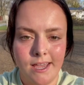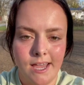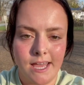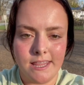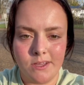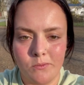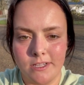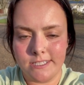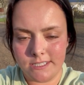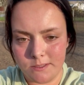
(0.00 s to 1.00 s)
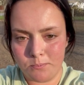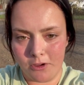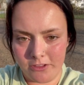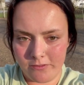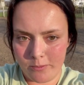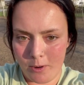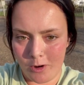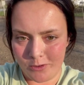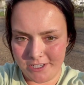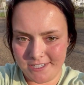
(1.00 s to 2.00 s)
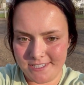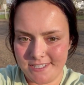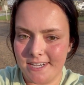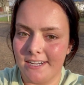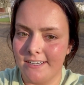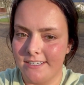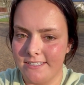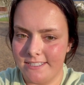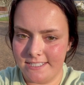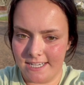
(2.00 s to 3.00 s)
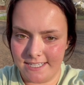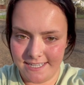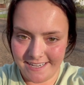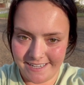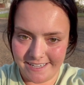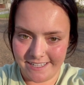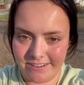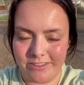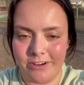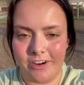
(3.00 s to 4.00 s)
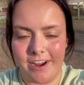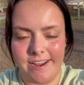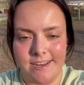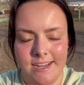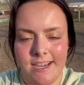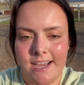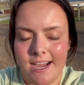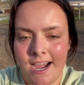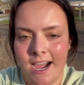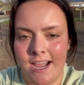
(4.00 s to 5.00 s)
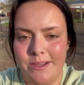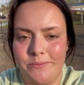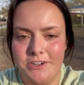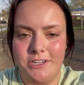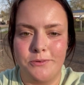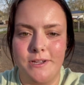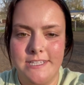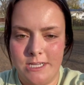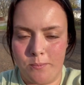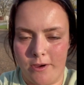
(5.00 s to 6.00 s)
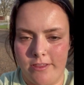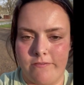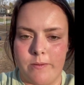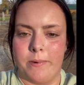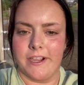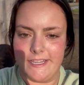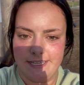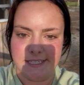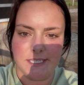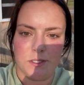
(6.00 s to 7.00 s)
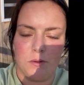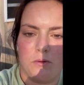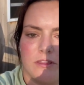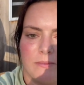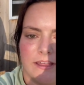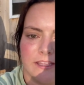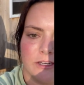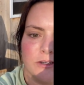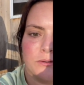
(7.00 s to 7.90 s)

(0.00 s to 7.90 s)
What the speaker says: And then once both of the ponies are done eating their grain, I will rinse out both of the buckets with my little